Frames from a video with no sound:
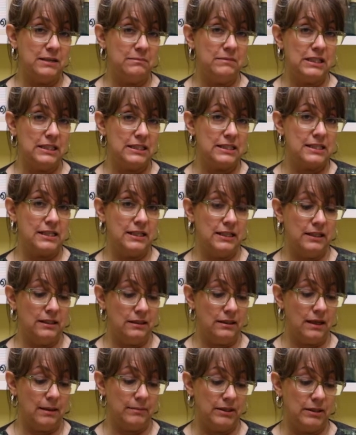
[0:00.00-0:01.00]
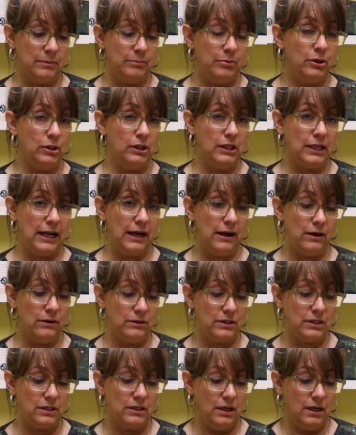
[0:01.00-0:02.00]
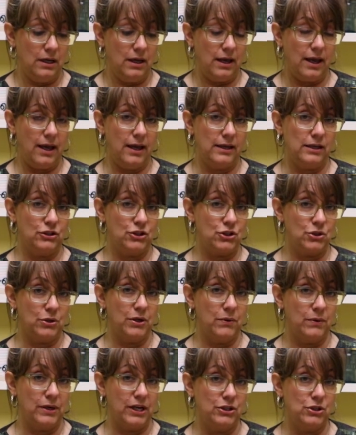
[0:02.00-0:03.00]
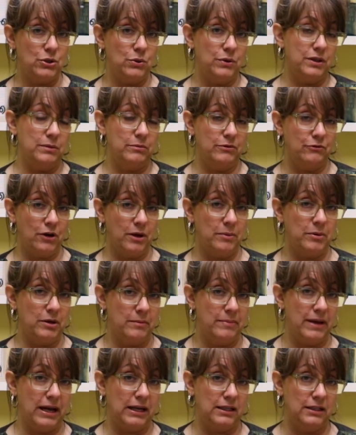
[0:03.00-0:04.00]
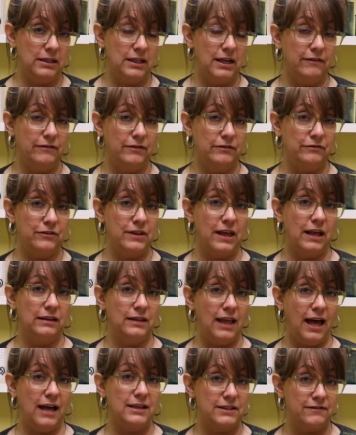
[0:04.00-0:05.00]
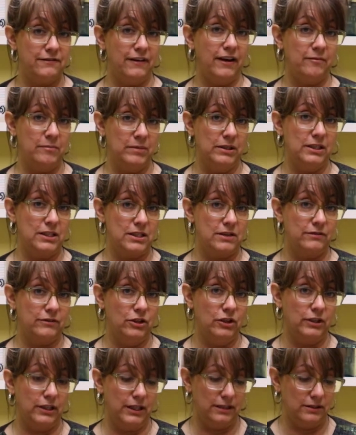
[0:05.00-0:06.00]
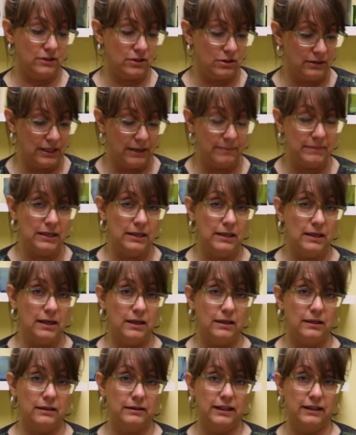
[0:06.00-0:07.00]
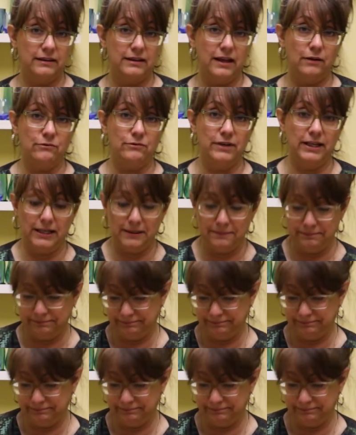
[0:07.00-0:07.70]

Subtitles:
minutes in, I'm going to pull it out, and I'll show you what I do with it before I put it back in the oven for that last 5 minutes of cooking. So let me get that ready.